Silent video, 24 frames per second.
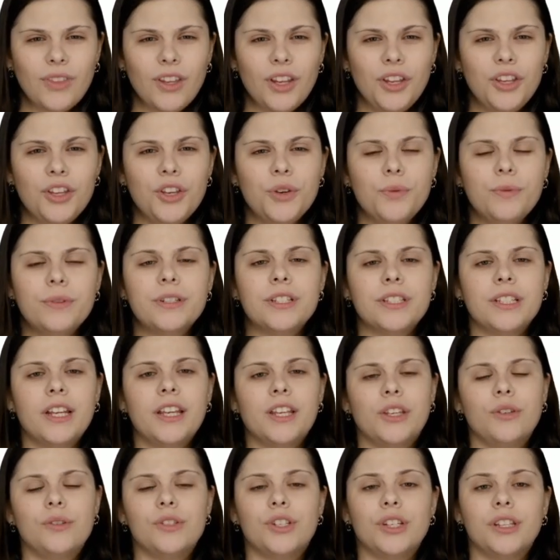you would
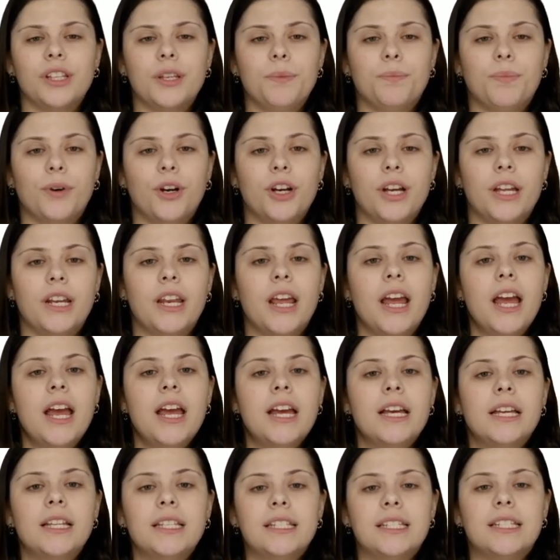usually put
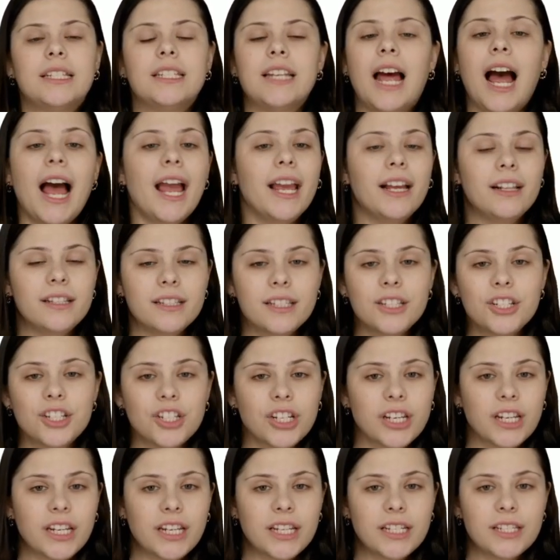styles
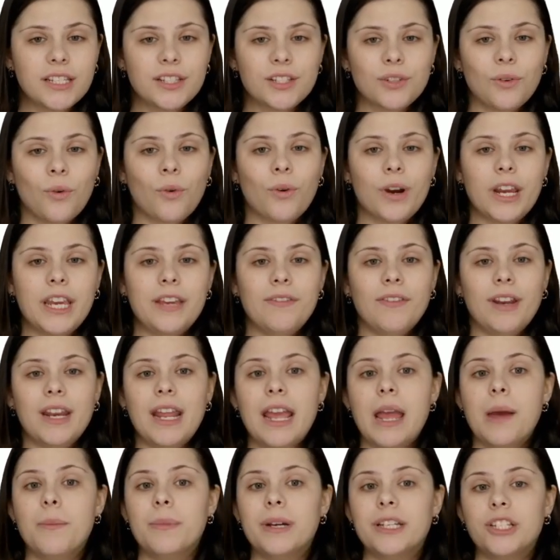sheets or even
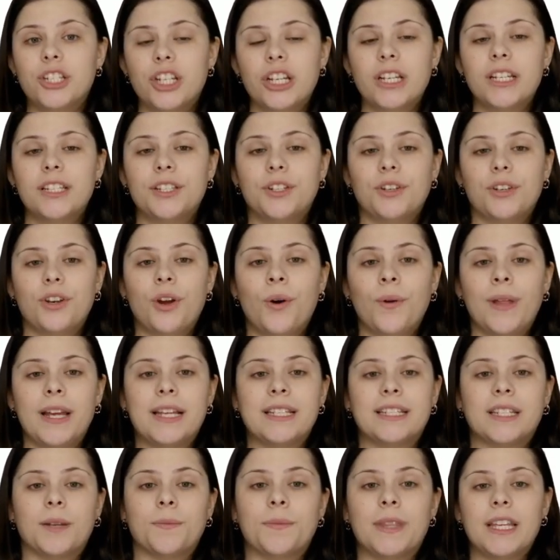images,
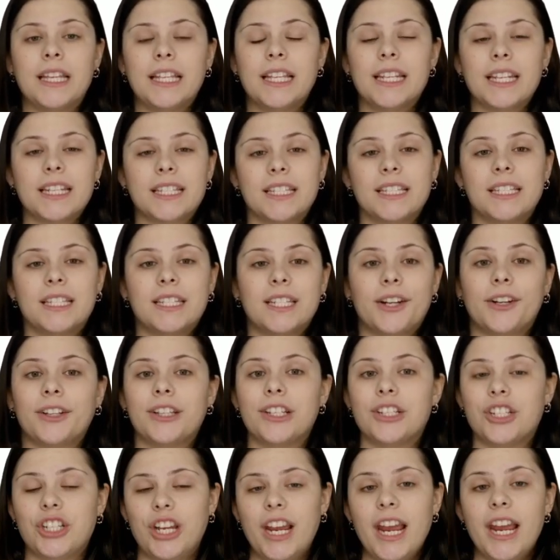something that doesn't
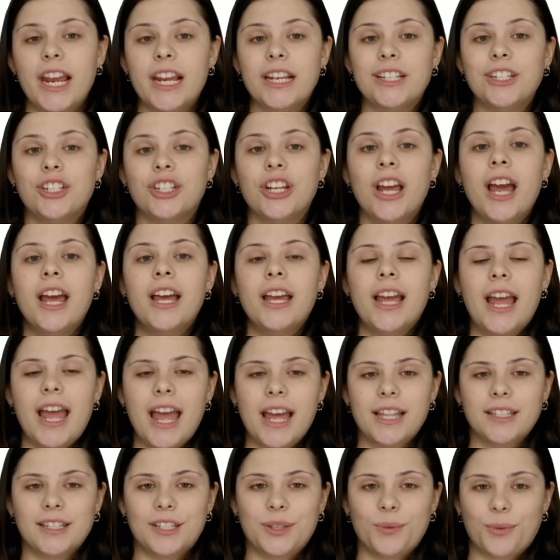necessarily change,
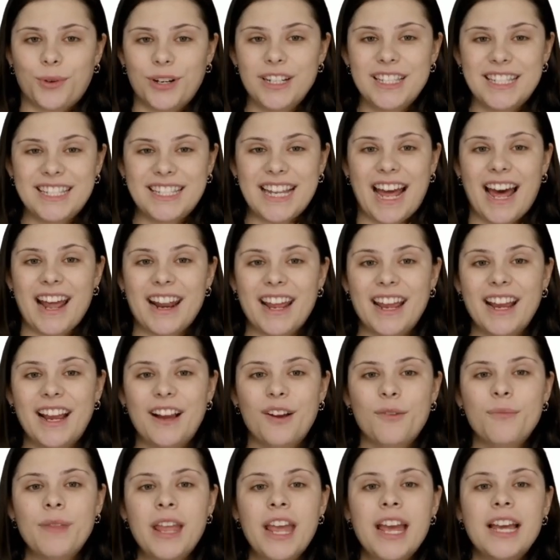hence the word
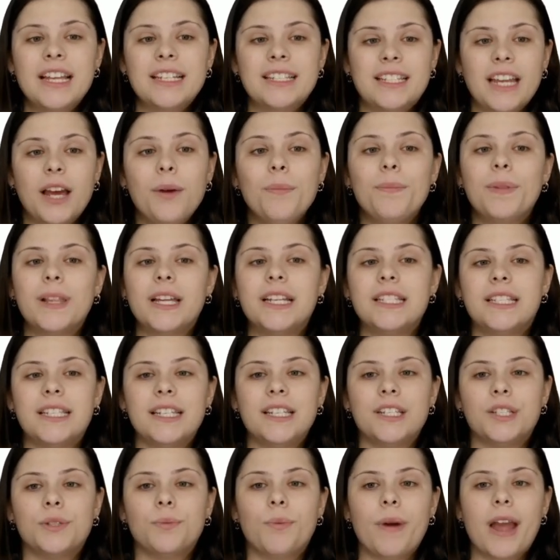static. Templates
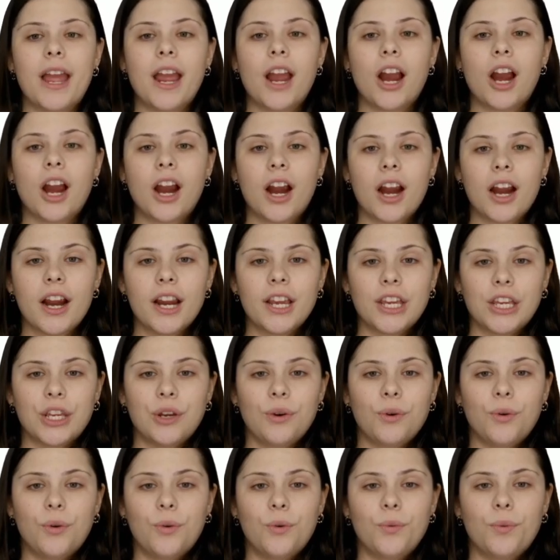is where
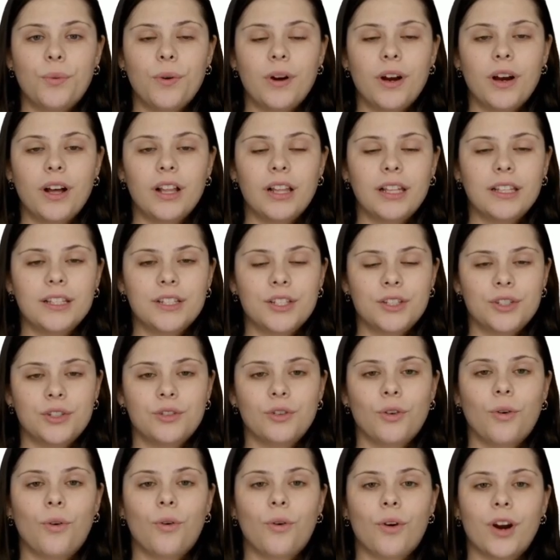you will
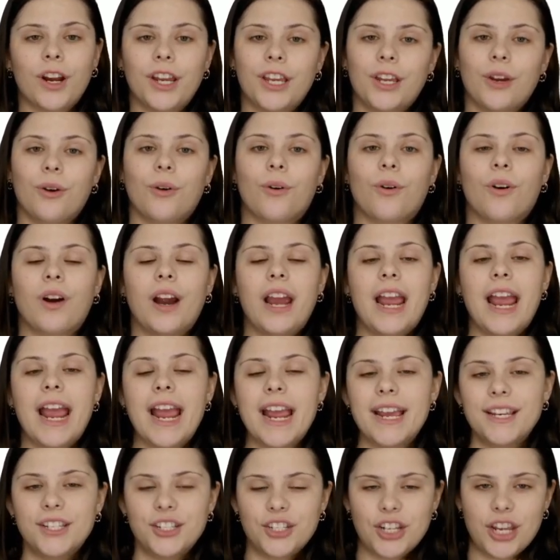store your
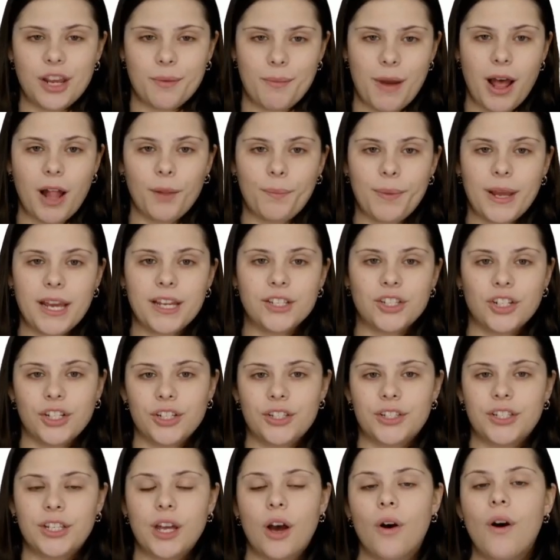HTML pages.
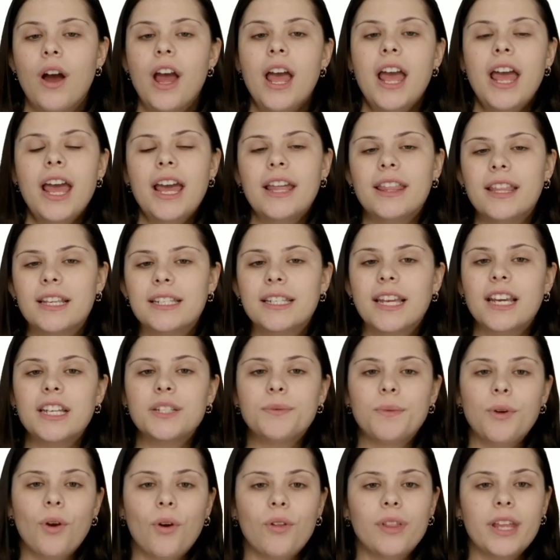So in this case,
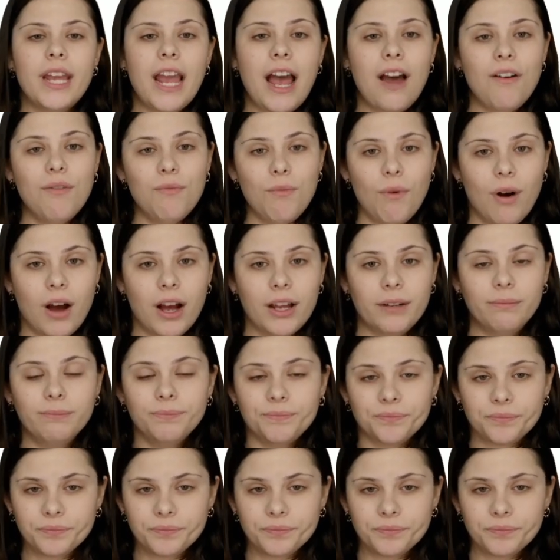we only have one,